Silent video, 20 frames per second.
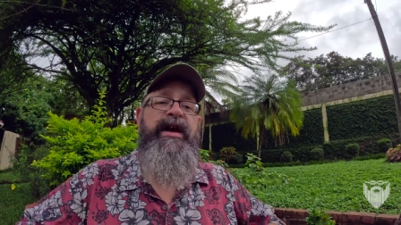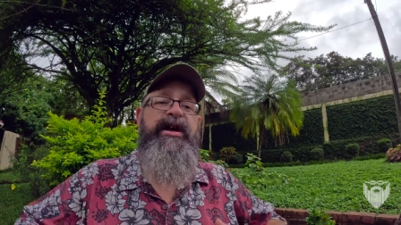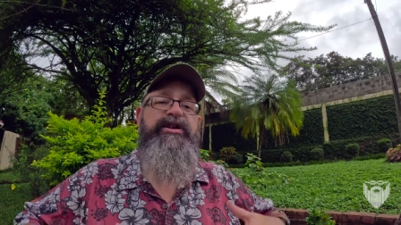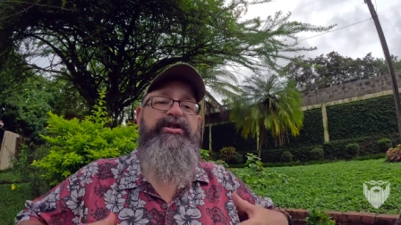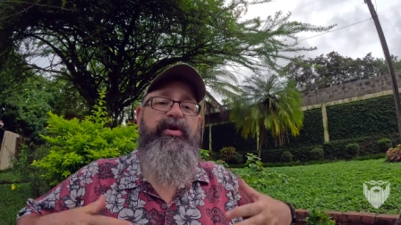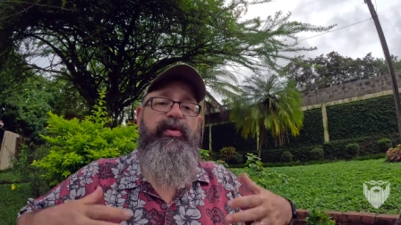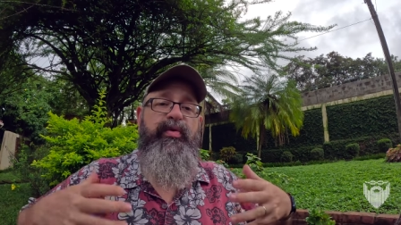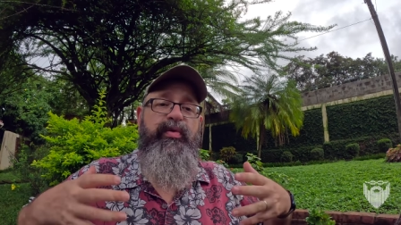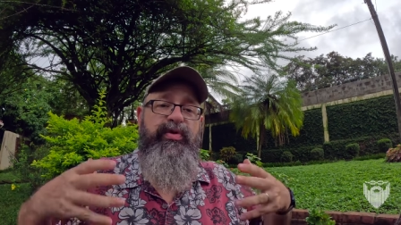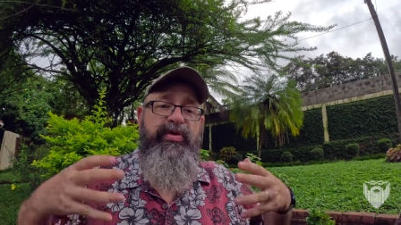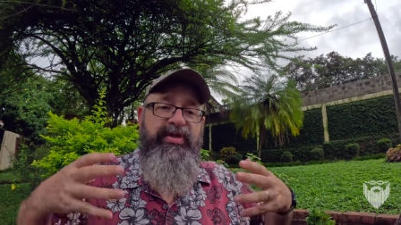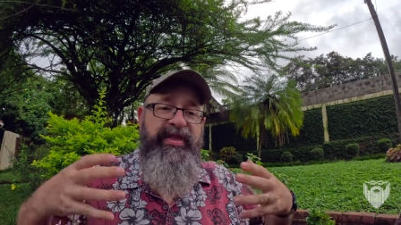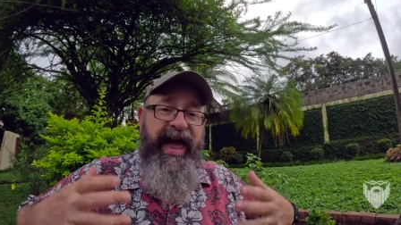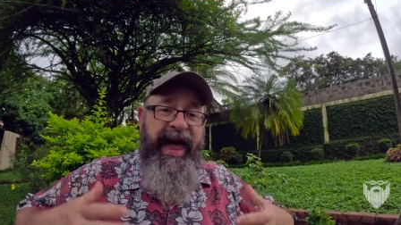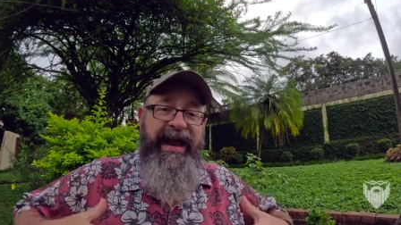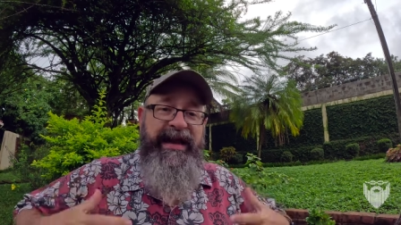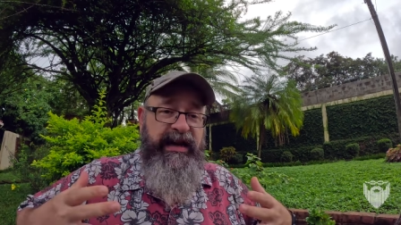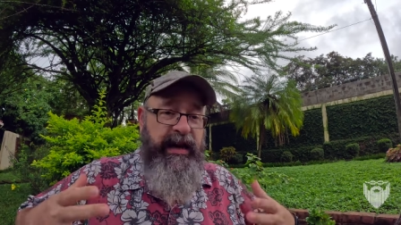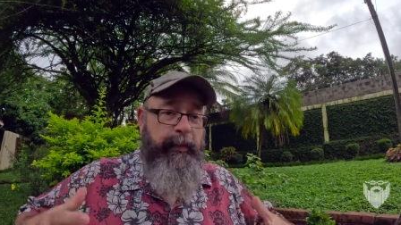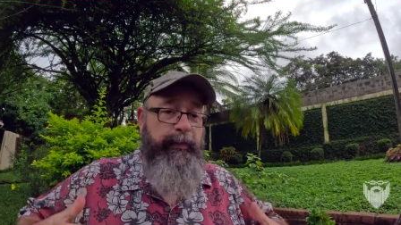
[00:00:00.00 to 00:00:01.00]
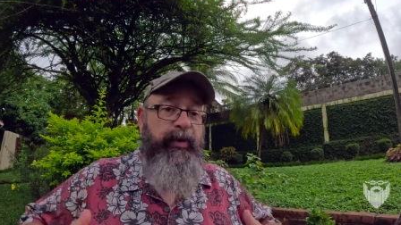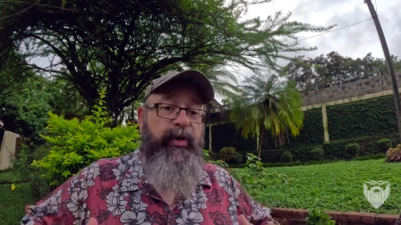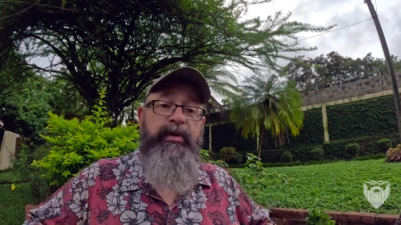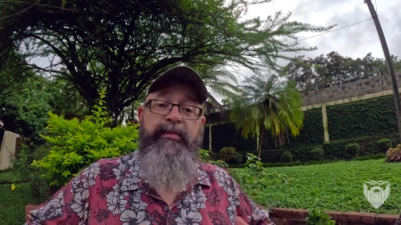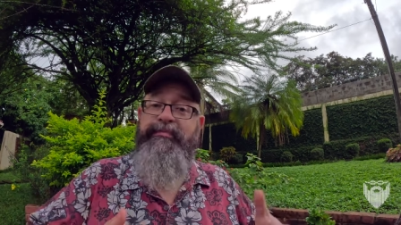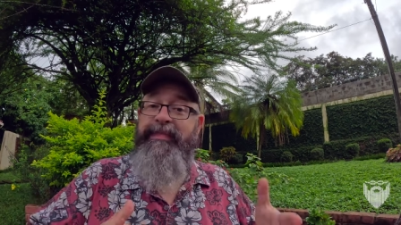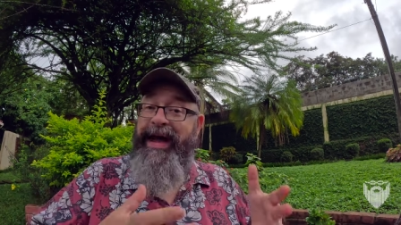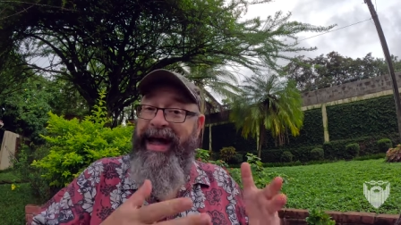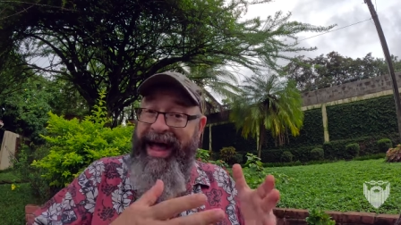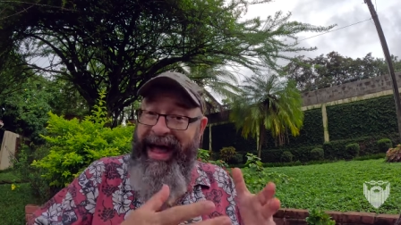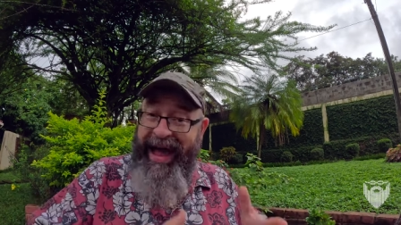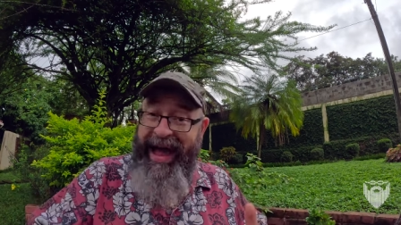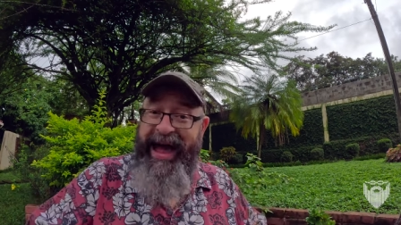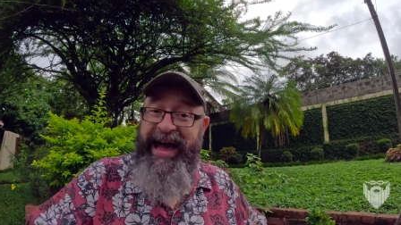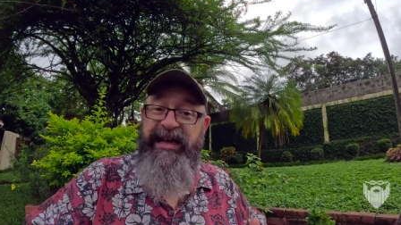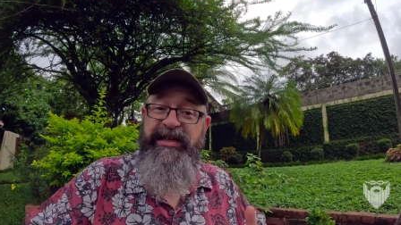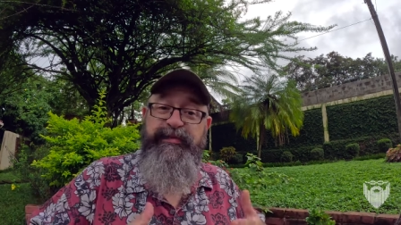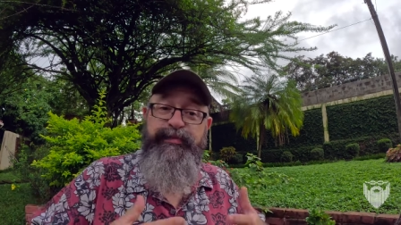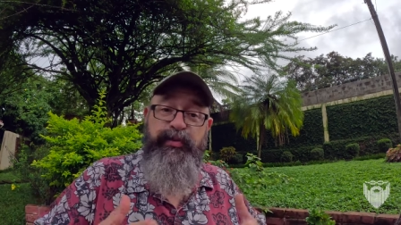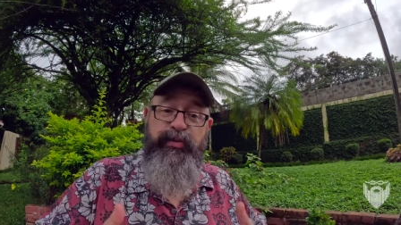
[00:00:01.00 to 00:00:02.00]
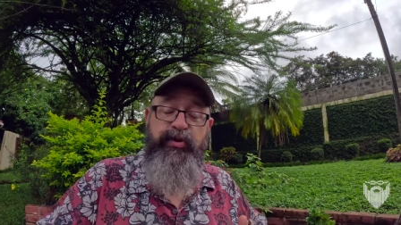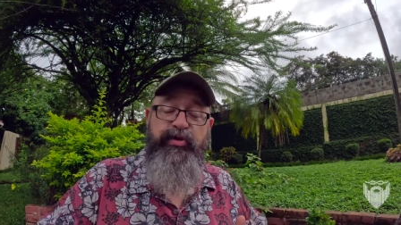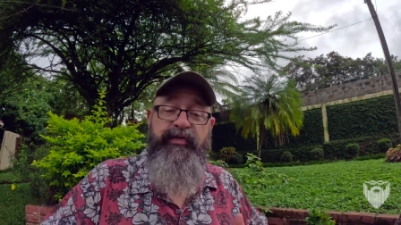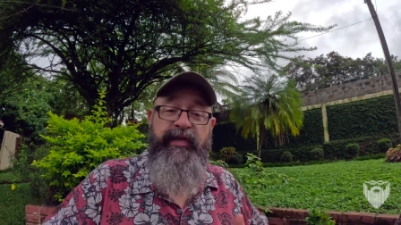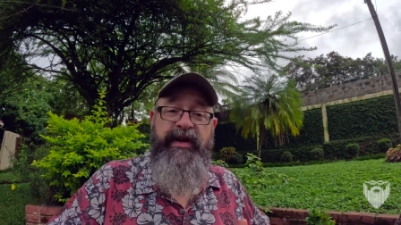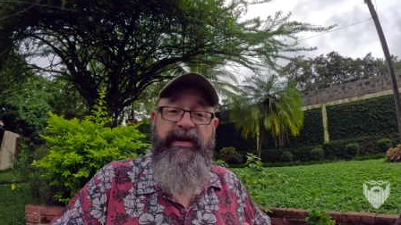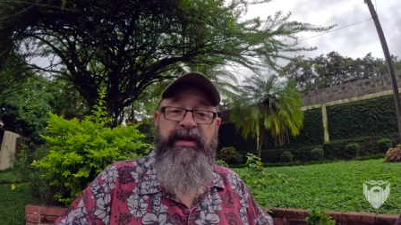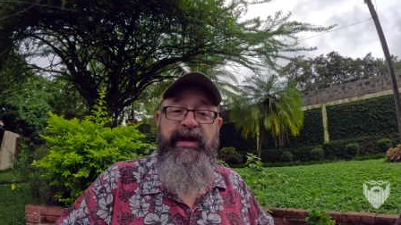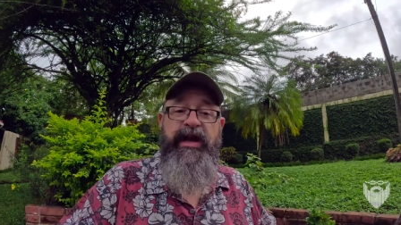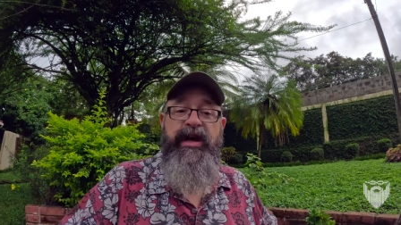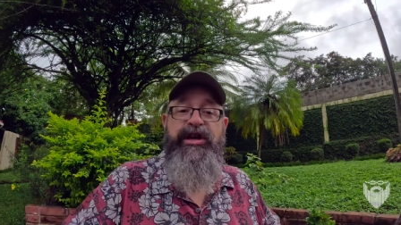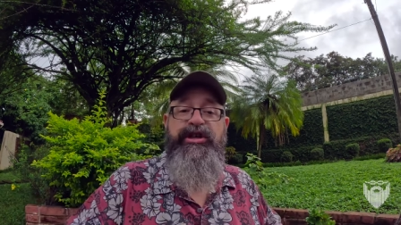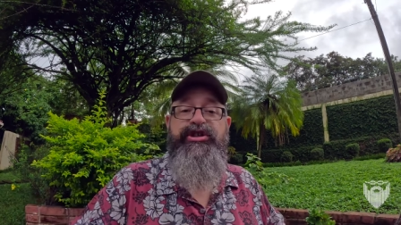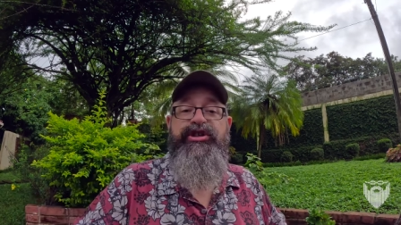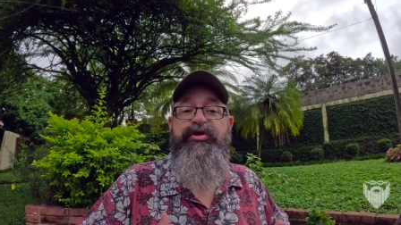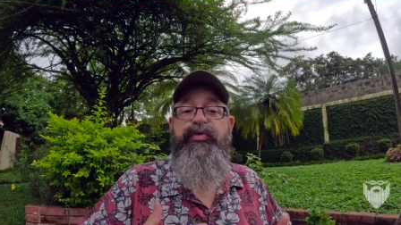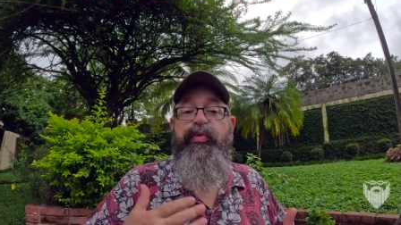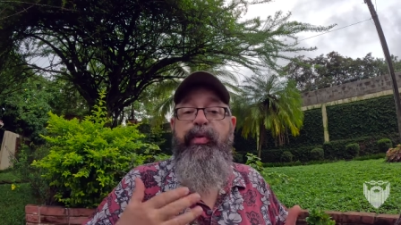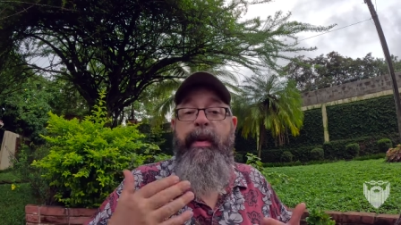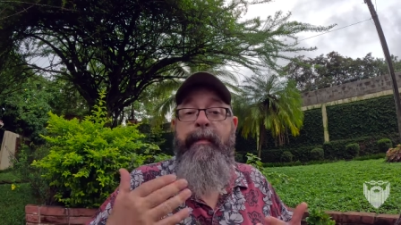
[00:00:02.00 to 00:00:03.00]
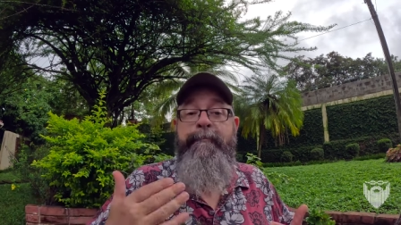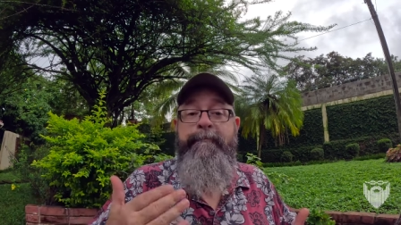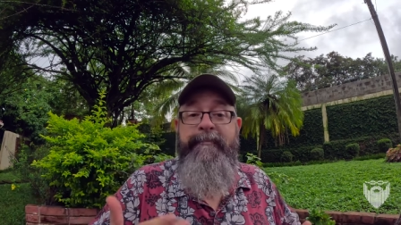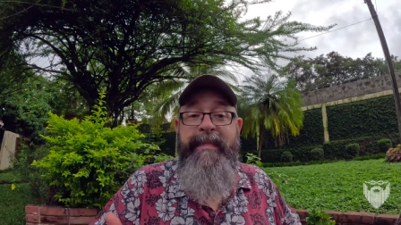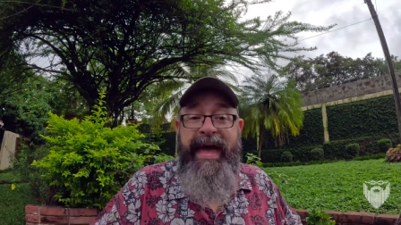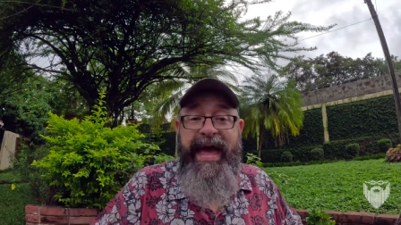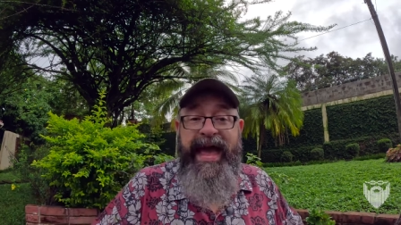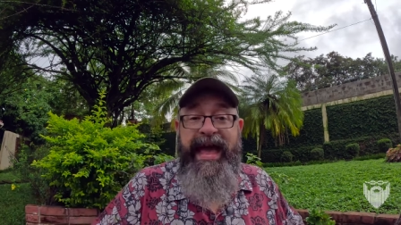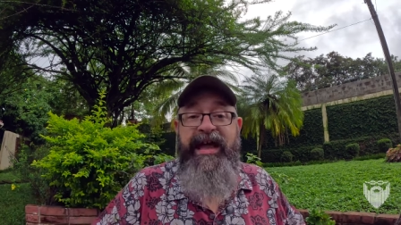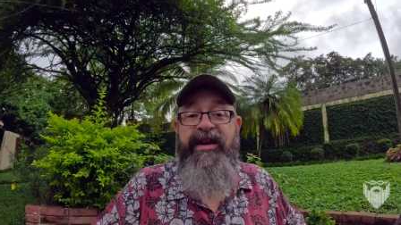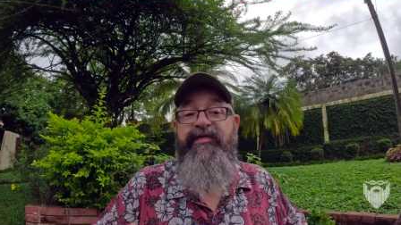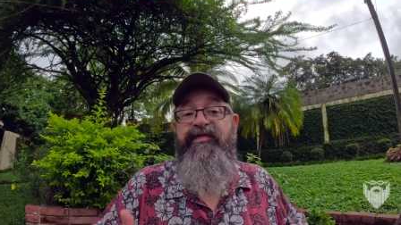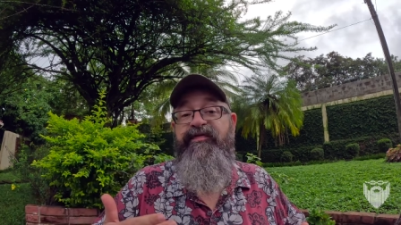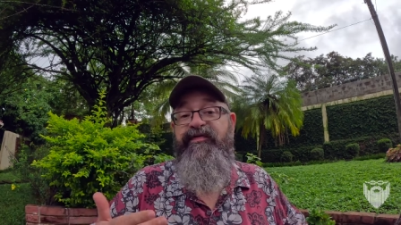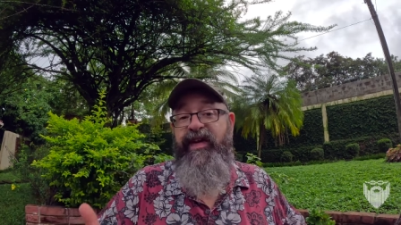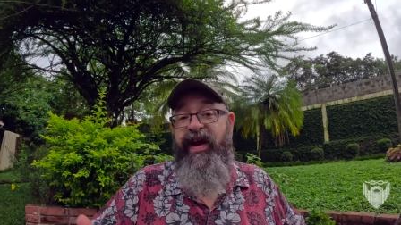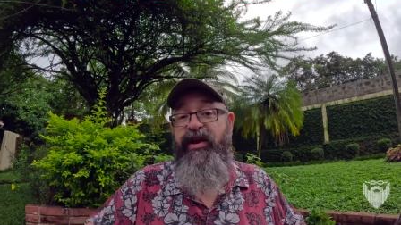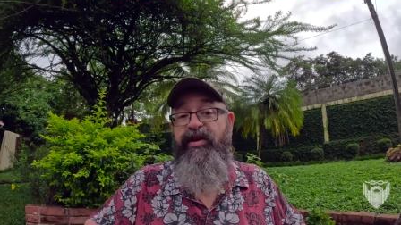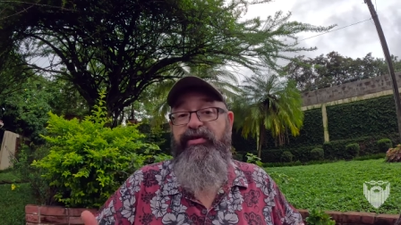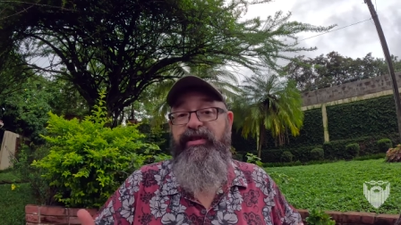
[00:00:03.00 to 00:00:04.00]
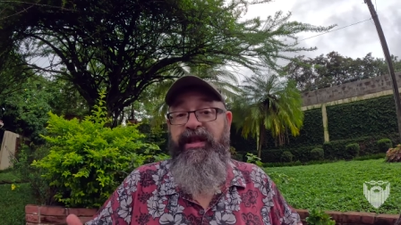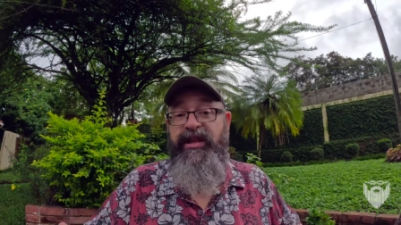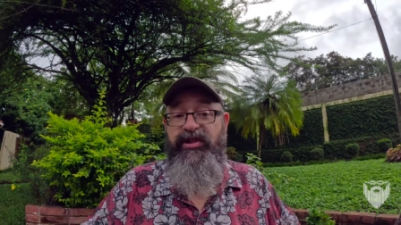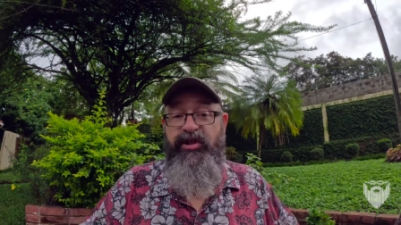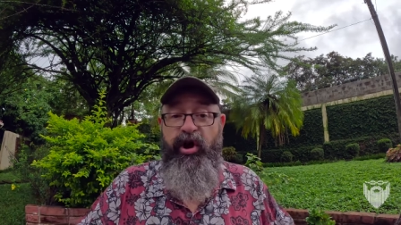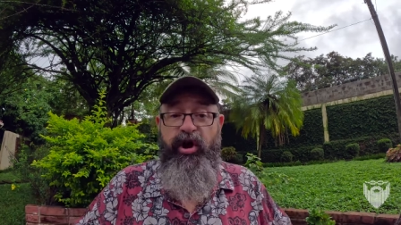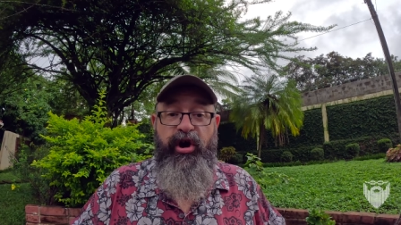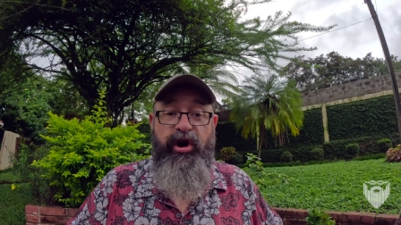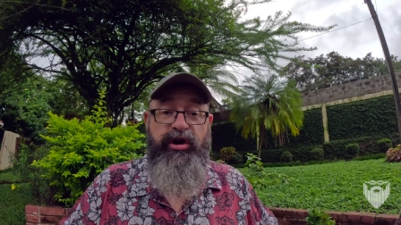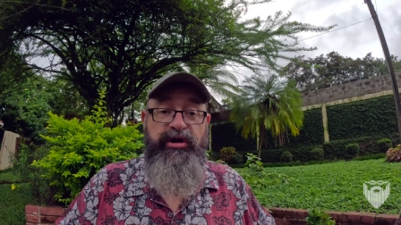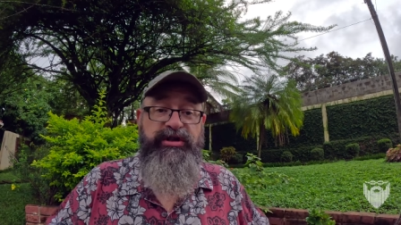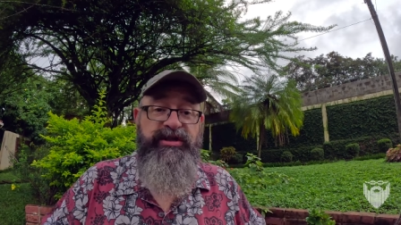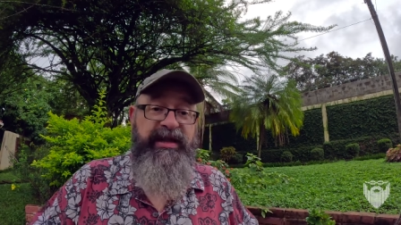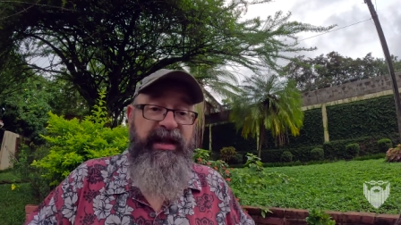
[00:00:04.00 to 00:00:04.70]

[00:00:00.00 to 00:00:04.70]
So that number has proven to remain fairly large,